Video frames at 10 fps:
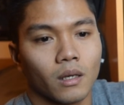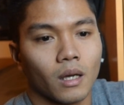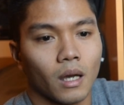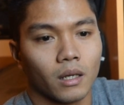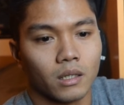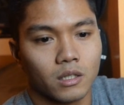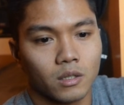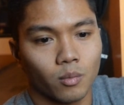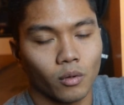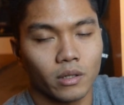and
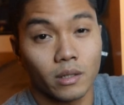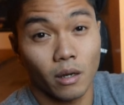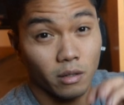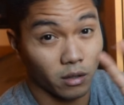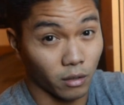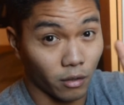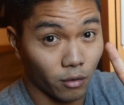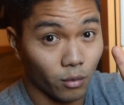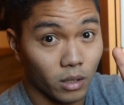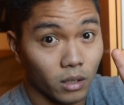it's broken down into
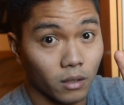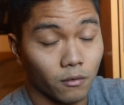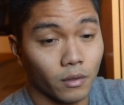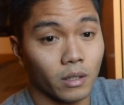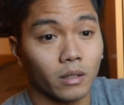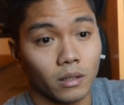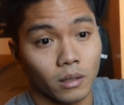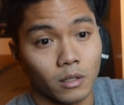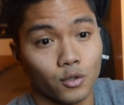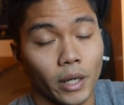3 different
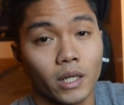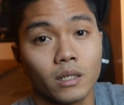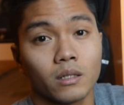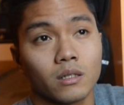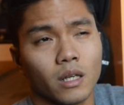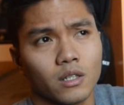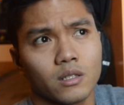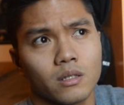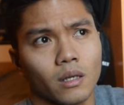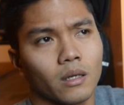training
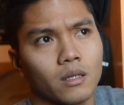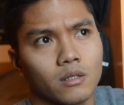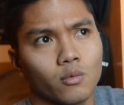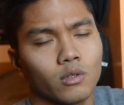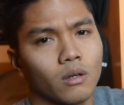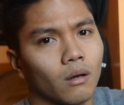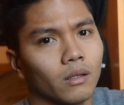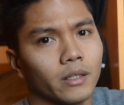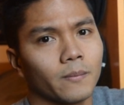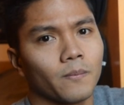sessions, I guess you would
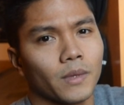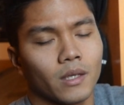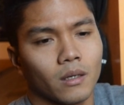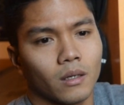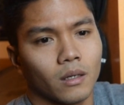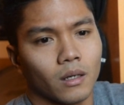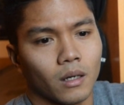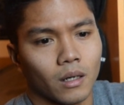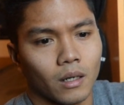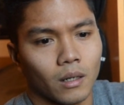call it.
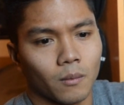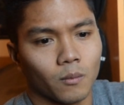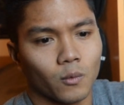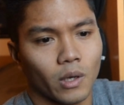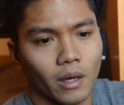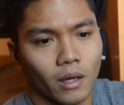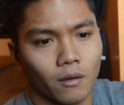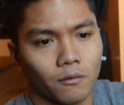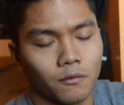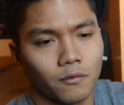We
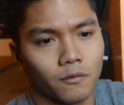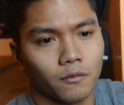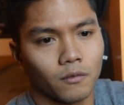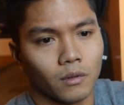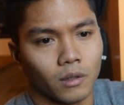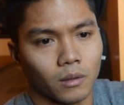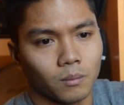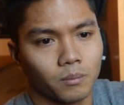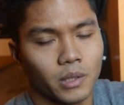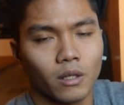have
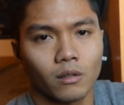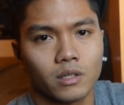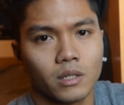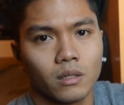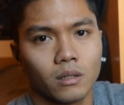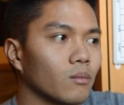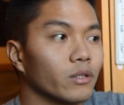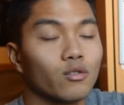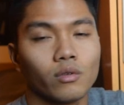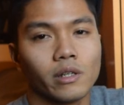PLC,
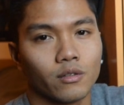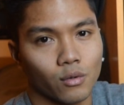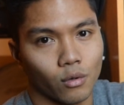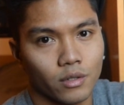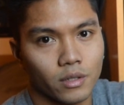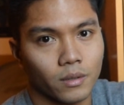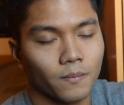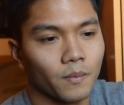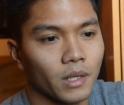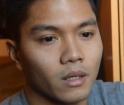Platoon Leaders Course,
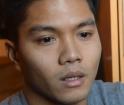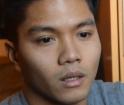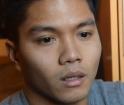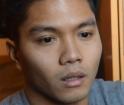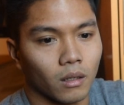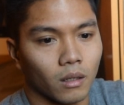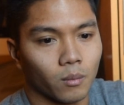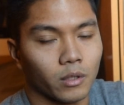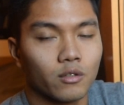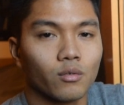
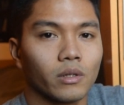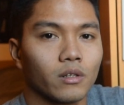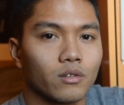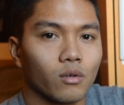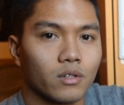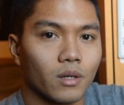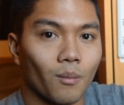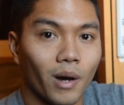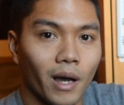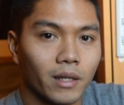Platoon Leaders Course
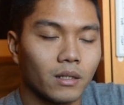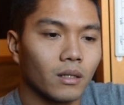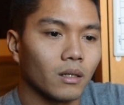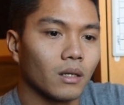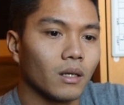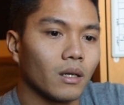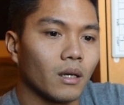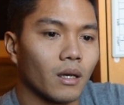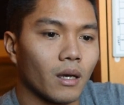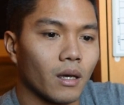Combined,
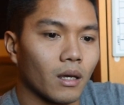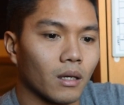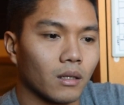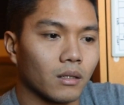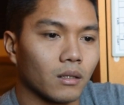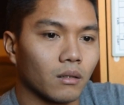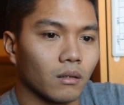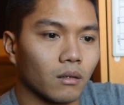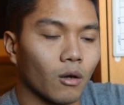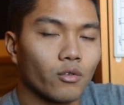and
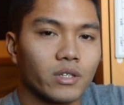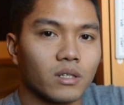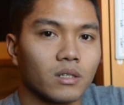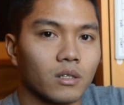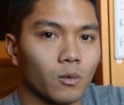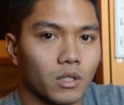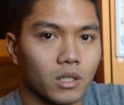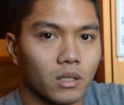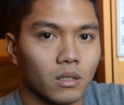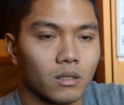OCC, which
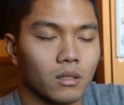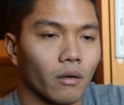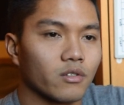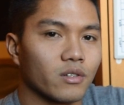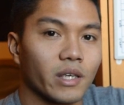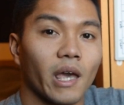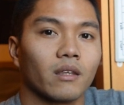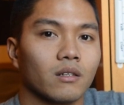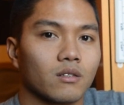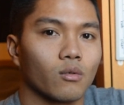is Officers
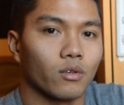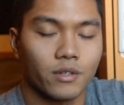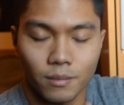Candidates Course.